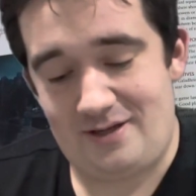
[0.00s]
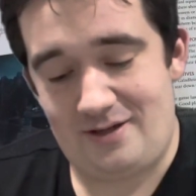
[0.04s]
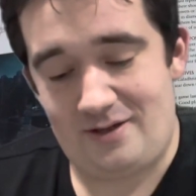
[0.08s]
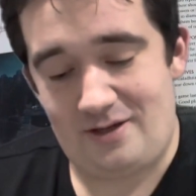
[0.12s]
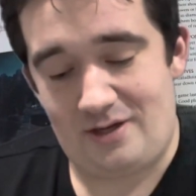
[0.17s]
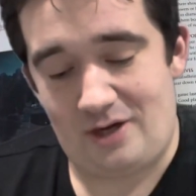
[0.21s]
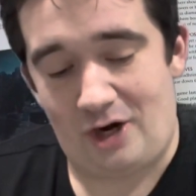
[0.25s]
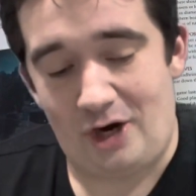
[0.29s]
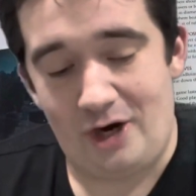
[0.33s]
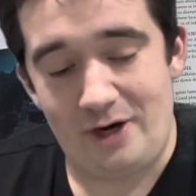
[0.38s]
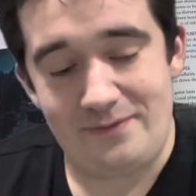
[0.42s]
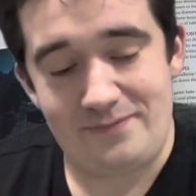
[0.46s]

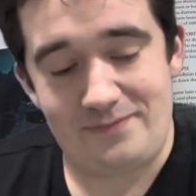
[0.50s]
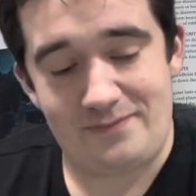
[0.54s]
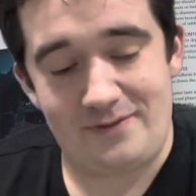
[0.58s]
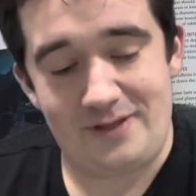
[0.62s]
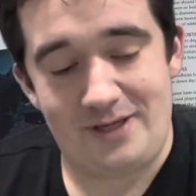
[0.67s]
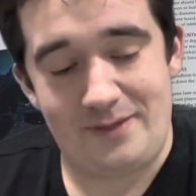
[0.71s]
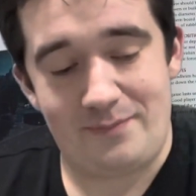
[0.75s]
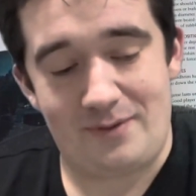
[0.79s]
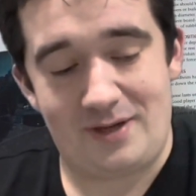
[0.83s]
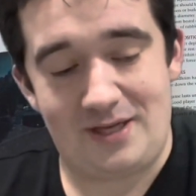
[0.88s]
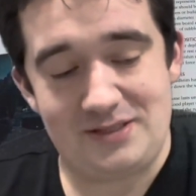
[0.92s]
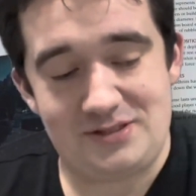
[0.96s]
Hopefully,
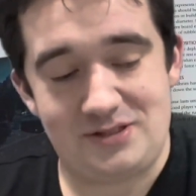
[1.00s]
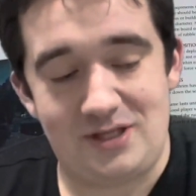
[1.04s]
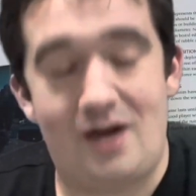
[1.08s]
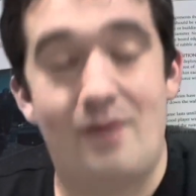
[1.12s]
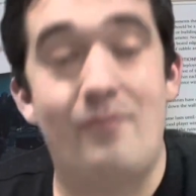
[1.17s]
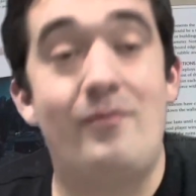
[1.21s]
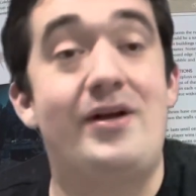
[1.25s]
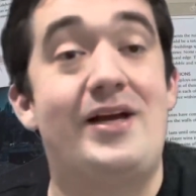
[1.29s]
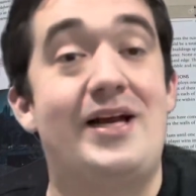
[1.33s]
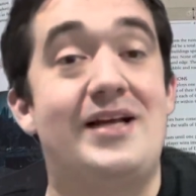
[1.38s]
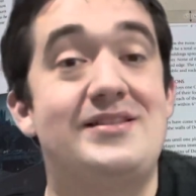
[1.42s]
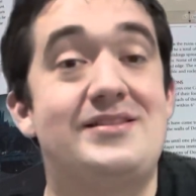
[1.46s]
by the time
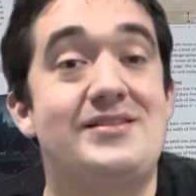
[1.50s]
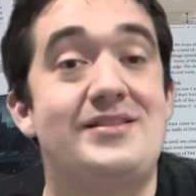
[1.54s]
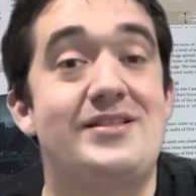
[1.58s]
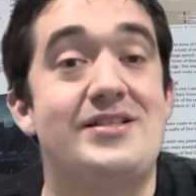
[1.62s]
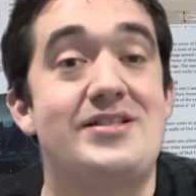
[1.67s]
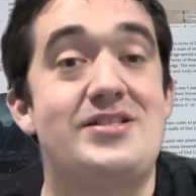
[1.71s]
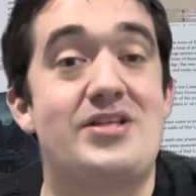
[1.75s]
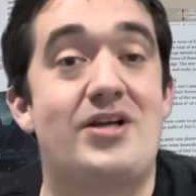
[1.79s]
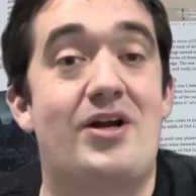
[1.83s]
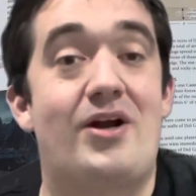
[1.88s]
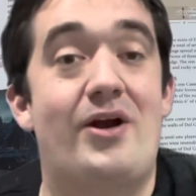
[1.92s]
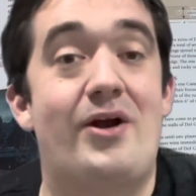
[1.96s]
we get to this
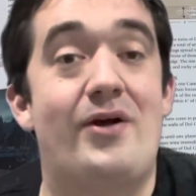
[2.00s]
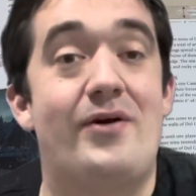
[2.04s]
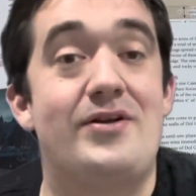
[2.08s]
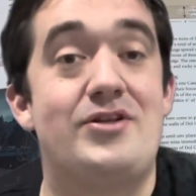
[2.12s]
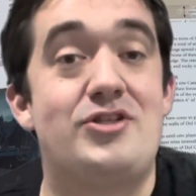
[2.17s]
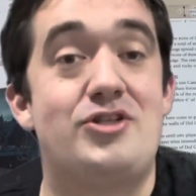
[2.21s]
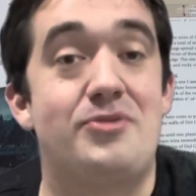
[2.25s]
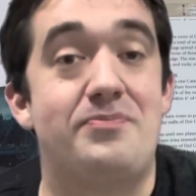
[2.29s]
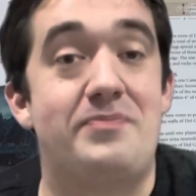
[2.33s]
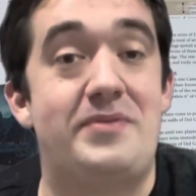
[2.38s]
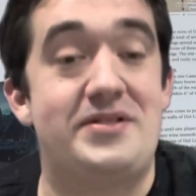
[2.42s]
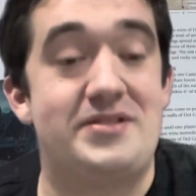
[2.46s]
scenario, it
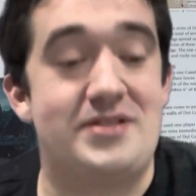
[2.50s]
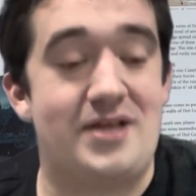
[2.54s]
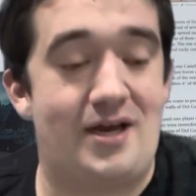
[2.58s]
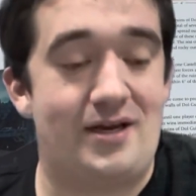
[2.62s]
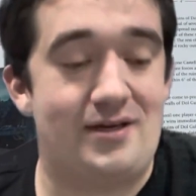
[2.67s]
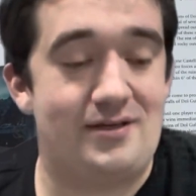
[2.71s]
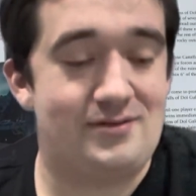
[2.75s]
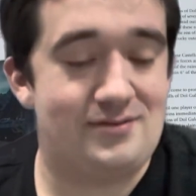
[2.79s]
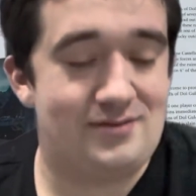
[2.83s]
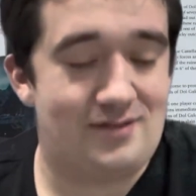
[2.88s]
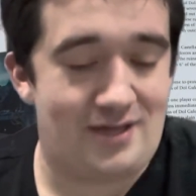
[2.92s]
should be done.